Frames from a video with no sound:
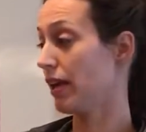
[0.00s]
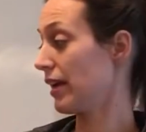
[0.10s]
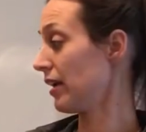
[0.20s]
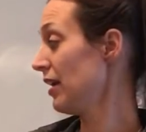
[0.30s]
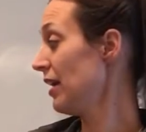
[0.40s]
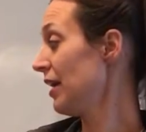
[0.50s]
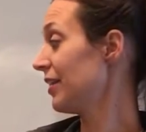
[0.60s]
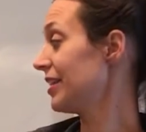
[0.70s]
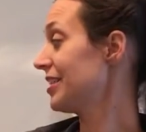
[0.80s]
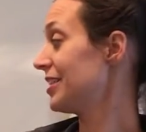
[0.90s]
like
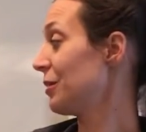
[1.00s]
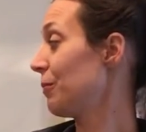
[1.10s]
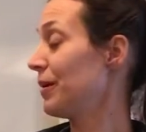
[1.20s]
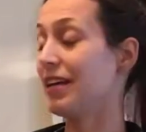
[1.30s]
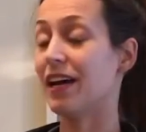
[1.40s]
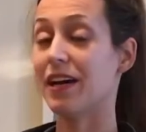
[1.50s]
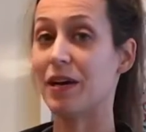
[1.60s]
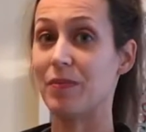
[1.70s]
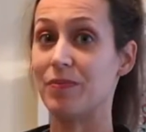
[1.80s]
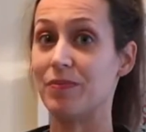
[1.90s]
this to be,
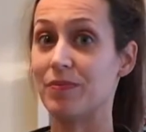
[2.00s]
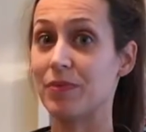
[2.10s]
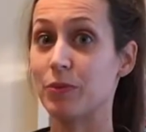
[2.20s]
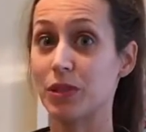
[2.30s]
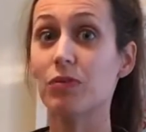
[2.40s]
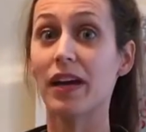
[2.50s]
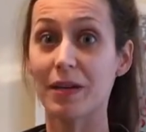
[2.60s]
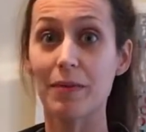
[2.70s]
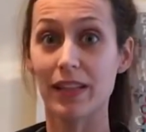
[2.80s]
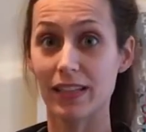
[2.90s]
we do
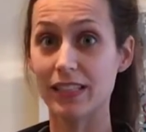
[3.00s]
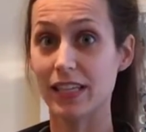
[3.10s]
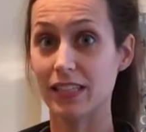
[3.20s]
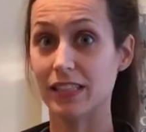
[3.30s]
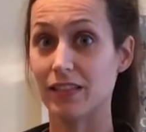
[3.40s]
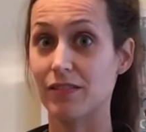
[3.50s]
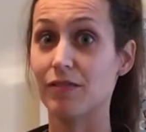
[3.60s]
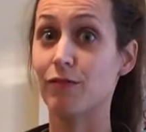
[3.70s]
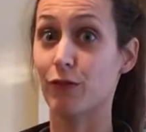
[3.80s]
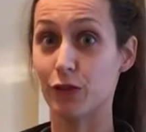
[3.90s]
recommend this as a
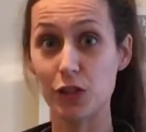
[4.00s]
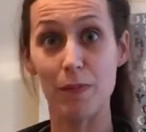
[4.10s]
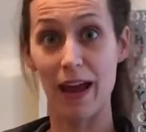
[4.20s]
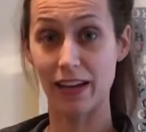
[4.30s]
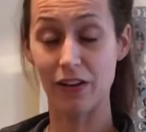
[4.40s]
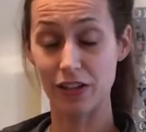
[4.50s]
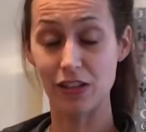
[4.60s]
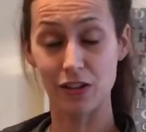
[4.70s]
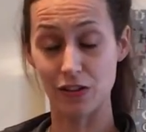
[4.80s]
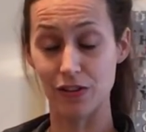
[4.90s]
first back carry
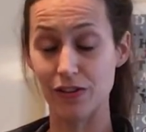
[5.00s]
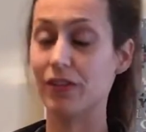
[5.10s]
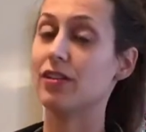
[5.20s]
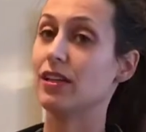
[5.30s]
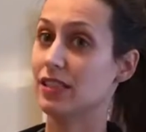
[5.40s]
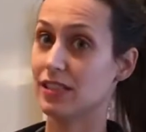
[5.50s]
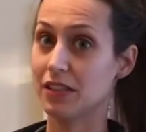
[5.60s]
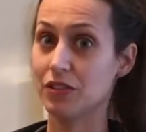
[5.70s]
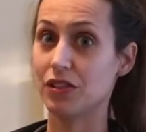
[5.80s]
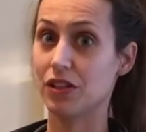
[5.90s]
to learn. There are lots of
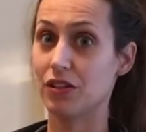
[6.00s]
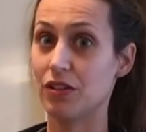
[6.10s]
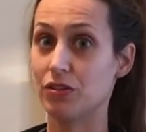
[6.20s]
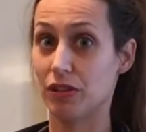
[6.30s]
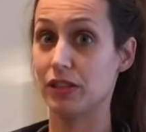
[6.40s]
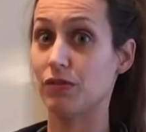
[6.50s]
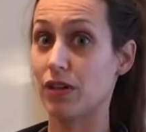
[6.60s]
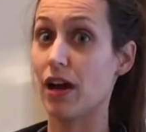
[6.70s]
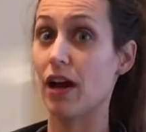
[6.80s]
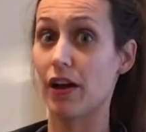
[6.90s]
skills that you can transfer
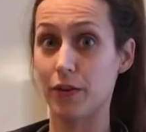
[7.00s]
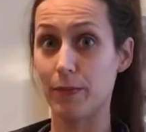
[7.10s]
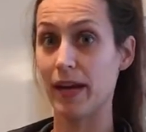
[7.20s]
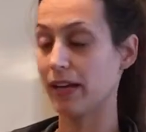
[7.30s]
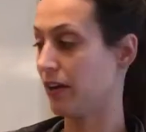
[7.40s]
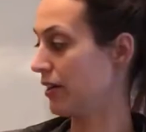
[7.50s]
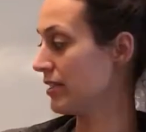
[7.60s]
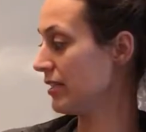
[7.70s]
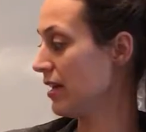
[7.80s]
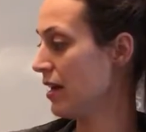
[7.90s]
to other back
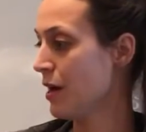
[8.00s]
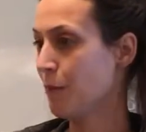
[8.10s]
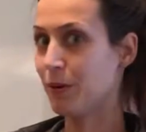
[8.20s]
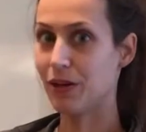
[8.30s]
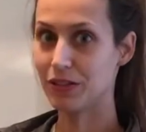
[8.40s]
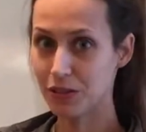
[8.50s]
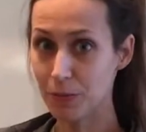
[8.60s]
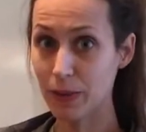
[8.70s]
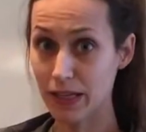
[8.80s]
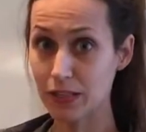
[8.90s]
carries, but also
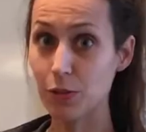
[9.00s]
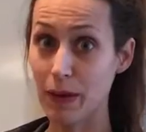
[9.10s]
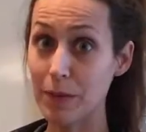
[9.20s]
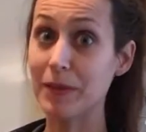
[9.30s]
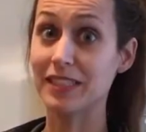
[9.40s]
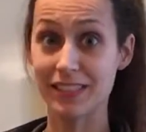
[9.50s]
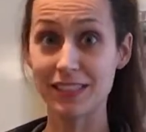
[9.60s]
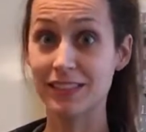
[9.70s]
because your baby is